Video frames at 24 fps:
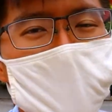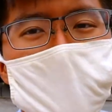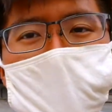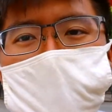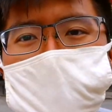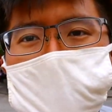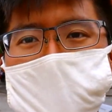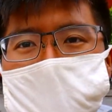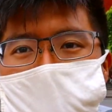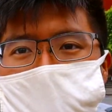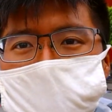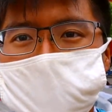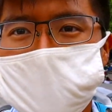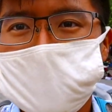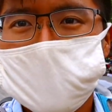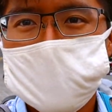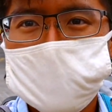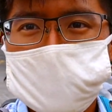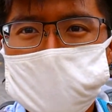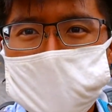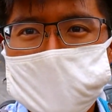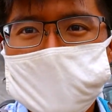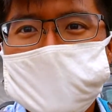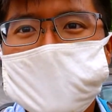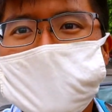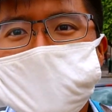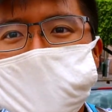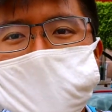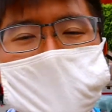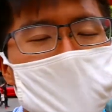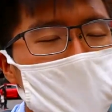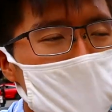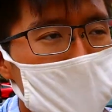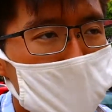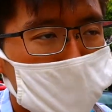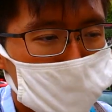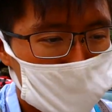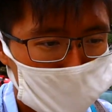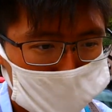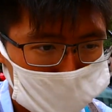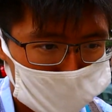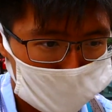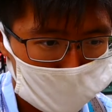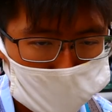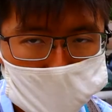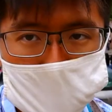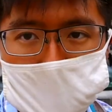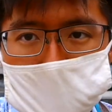up a sort of pretty steep
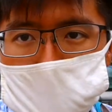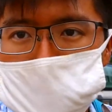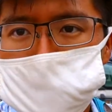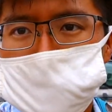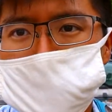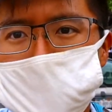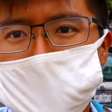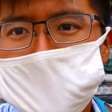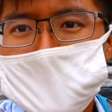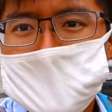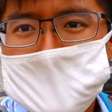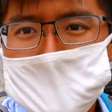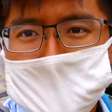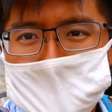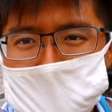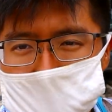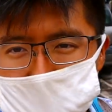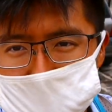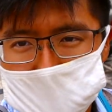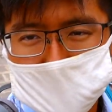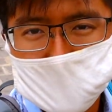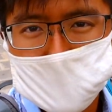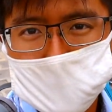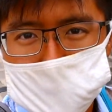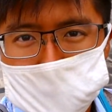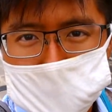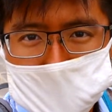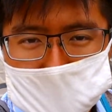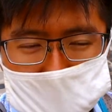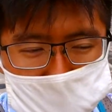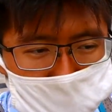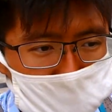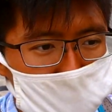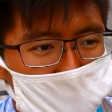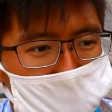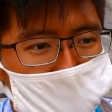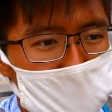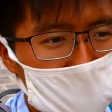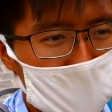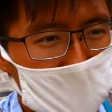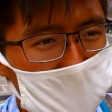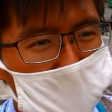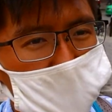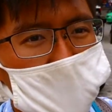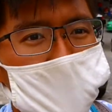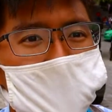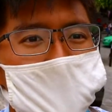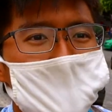ramp I don't know if you guys can
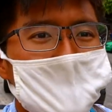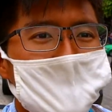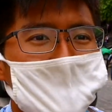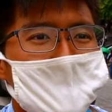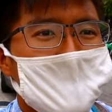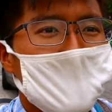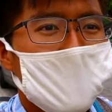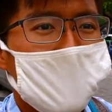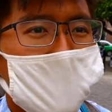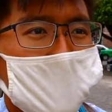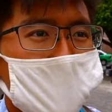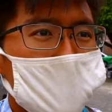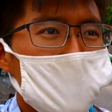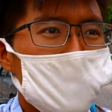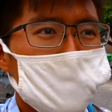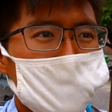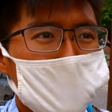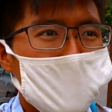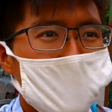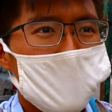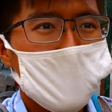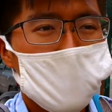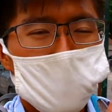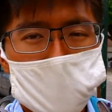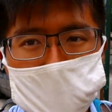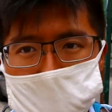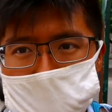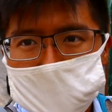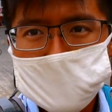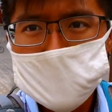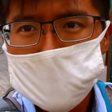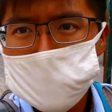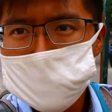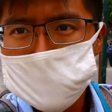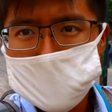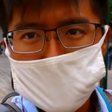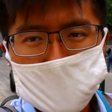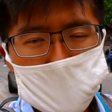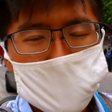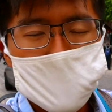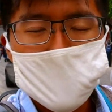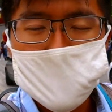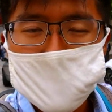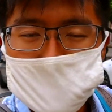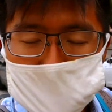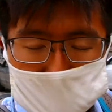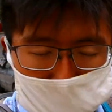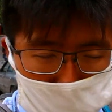tell, but we're gonna go check out
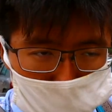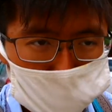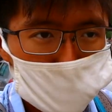another